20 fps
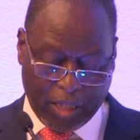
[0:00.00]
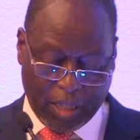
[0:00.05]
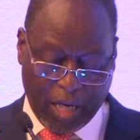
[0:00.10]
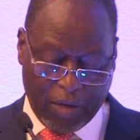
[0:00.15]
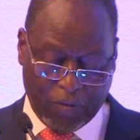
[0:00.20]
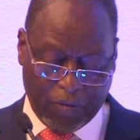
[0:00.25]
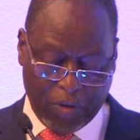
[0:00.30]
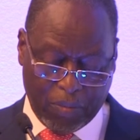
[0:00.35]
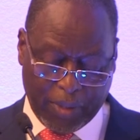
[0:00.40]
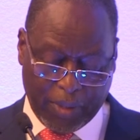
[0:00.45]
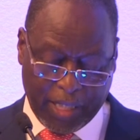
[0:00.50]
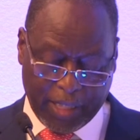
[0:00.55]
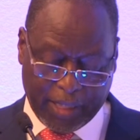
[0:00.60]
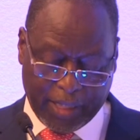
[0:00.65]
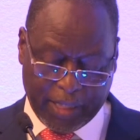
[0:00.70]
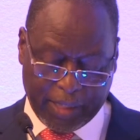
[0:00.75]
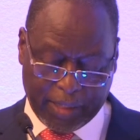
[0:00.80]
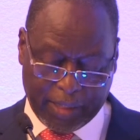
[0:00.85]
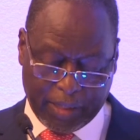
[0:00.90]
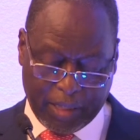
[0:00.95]
Takaful
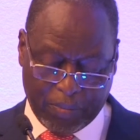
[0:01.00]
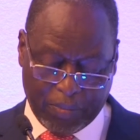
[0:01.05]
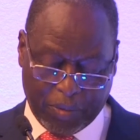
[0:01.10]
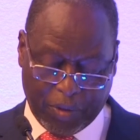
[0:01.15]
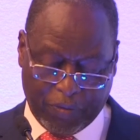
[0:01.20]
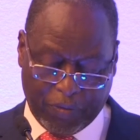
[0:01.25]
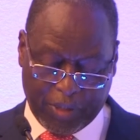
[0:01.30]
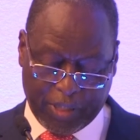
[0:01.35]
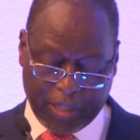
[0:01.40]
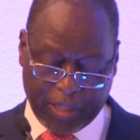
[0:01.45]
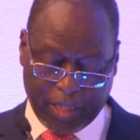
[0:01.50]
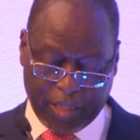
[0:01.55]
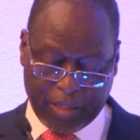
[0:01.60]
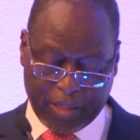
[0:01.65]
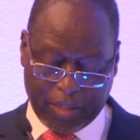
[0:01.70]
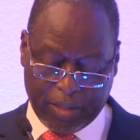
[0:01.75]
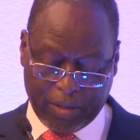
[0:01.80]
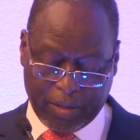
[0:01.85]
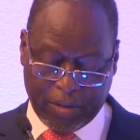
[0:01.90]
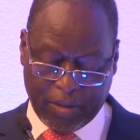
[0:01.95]
operators and
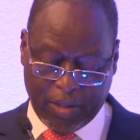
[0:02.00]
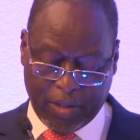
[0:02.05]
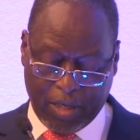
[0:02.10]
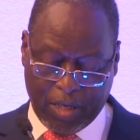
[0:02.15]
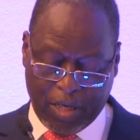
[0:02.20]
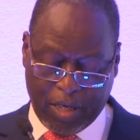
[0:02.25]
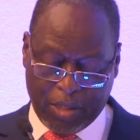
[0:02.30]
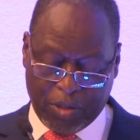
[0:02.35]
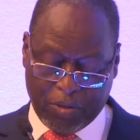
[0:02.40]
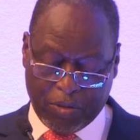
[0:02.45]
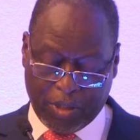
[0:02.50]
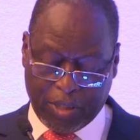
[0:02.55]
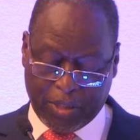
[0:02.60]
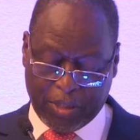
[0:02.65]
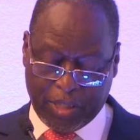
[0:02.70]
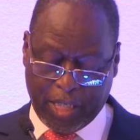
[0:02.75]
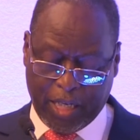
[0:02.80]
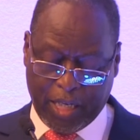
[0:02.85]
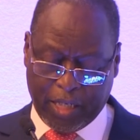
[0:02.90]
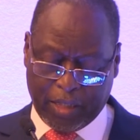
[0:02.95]
professionals
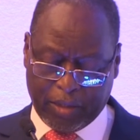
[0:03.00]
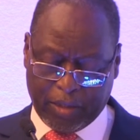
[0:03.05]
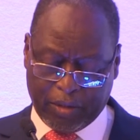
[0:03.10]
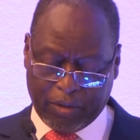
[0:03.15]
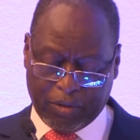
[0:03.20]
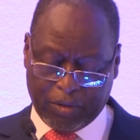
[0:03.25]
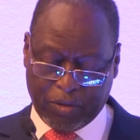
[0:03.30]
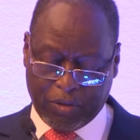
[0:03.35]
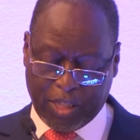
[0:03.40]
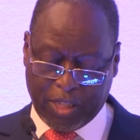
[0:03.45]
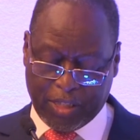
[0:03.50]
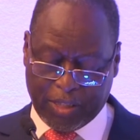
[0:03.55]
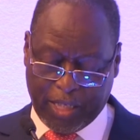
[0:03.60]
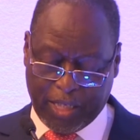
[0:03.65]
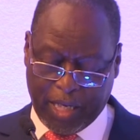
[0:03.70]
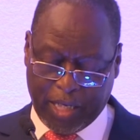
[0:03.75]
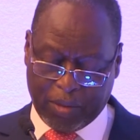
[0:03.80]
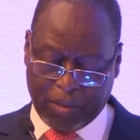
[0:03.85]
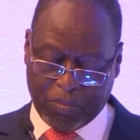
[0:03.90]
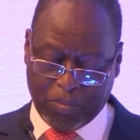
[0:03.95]
should
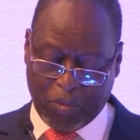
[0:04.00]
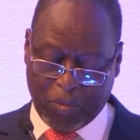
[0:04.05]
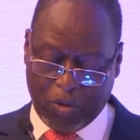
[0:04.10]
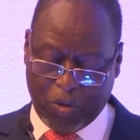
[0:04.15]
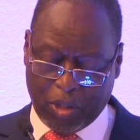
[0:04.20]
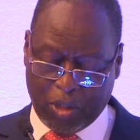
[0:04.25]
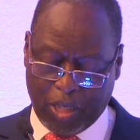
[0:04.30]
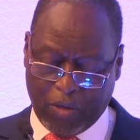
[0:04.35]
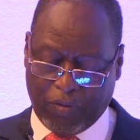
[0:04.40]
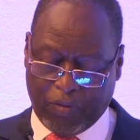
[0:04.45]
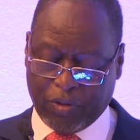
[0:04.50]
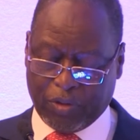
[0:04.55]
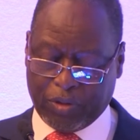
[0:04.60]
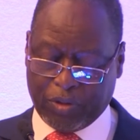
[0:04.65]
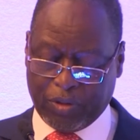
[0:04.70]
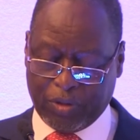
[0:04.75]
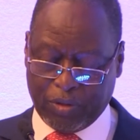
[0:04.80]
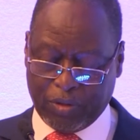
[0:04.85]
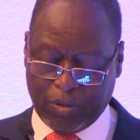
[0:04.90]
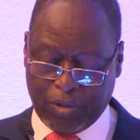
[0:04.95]
exert more
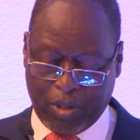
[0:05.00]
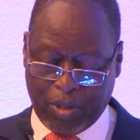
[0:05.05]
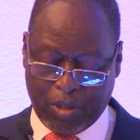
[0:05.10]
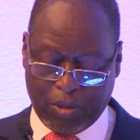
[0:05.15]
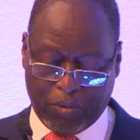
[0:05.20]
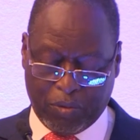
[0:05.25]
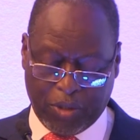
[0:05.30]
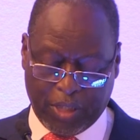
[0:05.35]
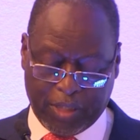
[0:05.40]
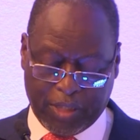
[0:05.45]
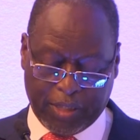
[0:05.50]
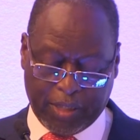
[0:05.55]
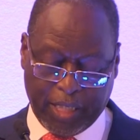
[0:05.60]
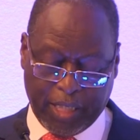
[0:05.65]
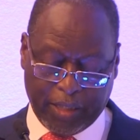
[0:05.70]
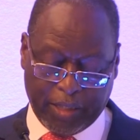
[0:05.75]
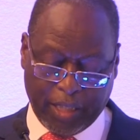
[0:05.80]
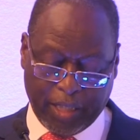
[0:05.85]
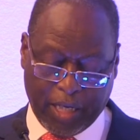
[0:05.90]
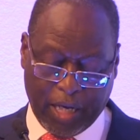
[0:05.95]
efforts to
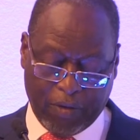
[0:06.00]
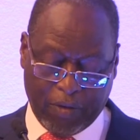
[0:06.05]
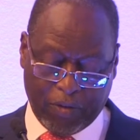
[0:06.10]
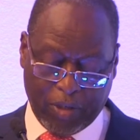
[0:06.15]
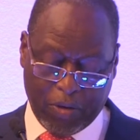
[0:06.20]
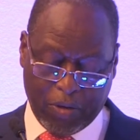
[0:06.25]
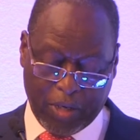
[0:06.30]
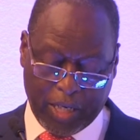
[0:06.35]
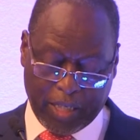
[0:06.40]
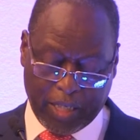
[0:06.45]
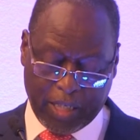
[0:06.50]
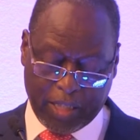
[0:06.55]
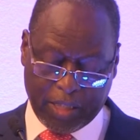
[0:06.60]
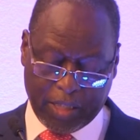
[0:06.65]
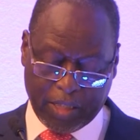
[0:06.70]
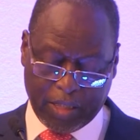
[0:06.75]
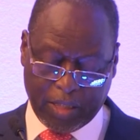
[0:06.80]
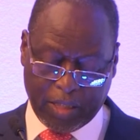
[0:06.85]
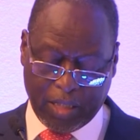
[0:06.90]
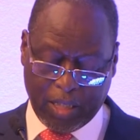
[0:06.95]
extend Takaful
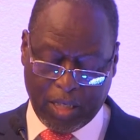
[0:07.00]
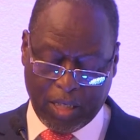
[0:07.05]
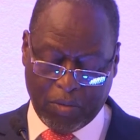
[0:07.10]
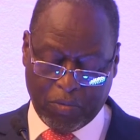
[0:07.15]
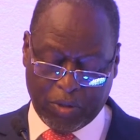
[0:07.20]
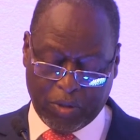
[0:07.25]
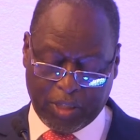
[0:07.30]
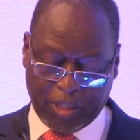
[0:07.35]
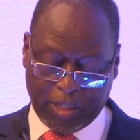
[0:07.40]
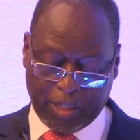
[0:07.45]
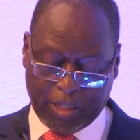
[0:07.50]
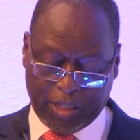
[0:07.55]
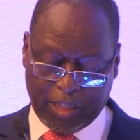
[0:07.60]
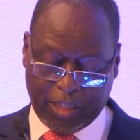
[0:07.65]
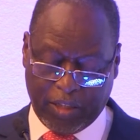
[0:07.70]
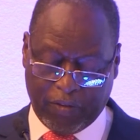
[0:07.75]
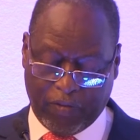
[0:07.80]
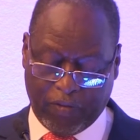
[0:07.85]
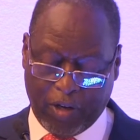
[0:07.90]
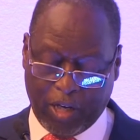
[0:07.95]
awareness, which is
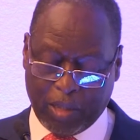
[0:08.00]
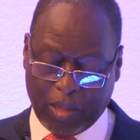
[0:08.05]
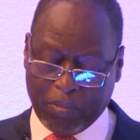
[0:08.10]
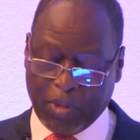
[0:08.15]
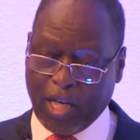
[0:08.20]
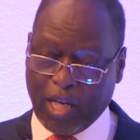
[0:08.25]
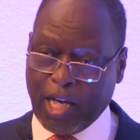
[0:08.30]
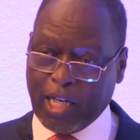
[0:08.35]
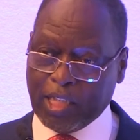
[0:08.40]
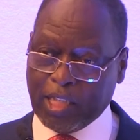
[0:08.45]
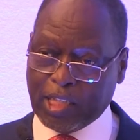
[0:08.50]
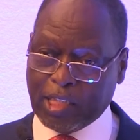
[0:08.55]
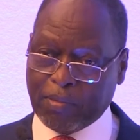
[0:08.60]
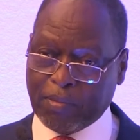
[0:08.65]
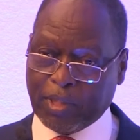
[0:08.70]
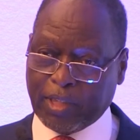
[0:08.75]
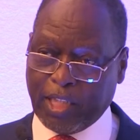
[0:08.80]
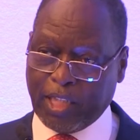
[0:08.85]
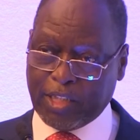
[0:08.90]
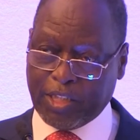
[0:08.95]
still far behind
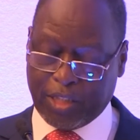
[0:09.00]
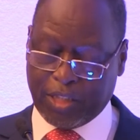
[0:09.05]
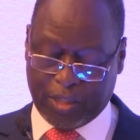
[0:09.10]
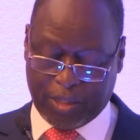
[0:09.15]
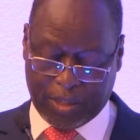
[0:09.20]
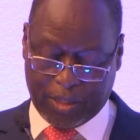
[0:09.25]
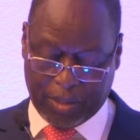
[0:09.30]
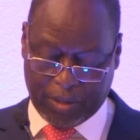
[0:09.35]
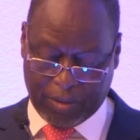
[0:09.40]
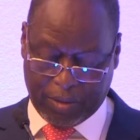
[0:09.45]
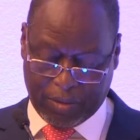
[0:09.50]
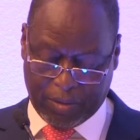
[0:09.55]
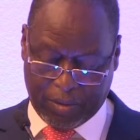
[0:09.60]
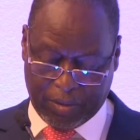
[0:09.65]
expectations.